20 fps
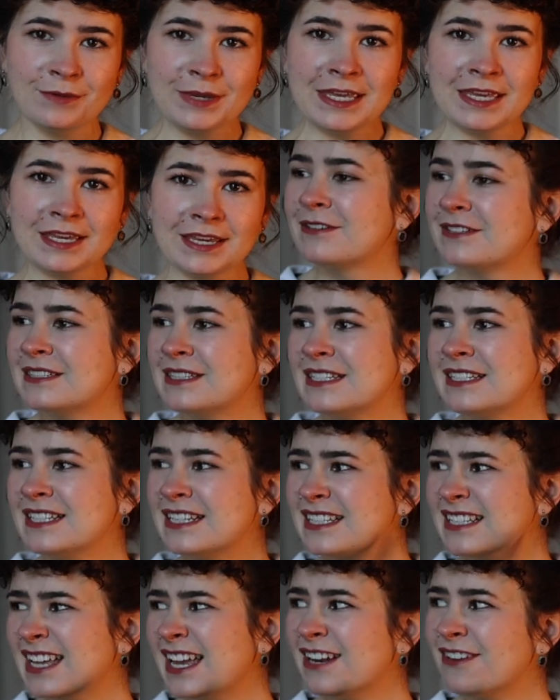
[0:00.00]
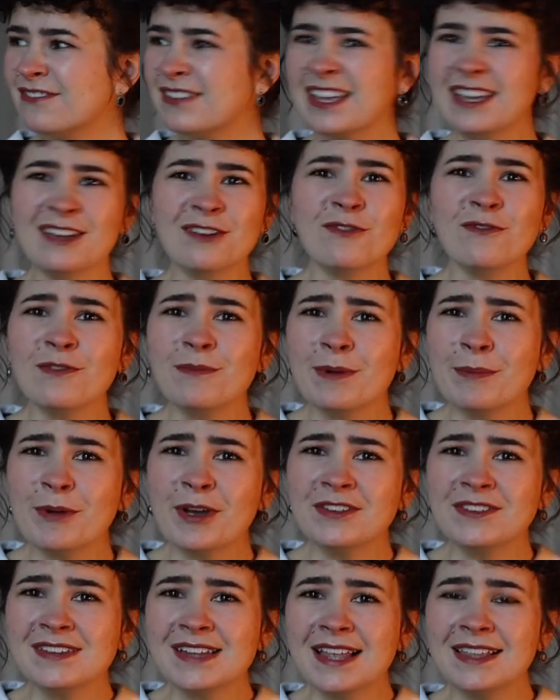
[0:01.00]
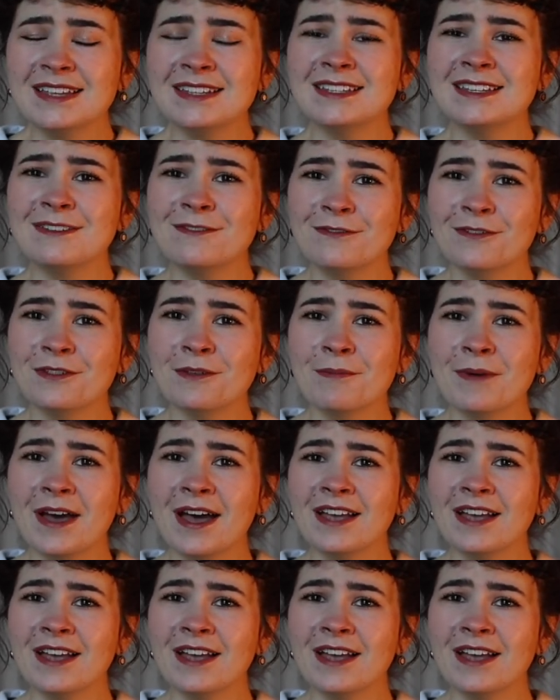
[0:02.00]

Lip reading: week because this has kind of taken over my personality for the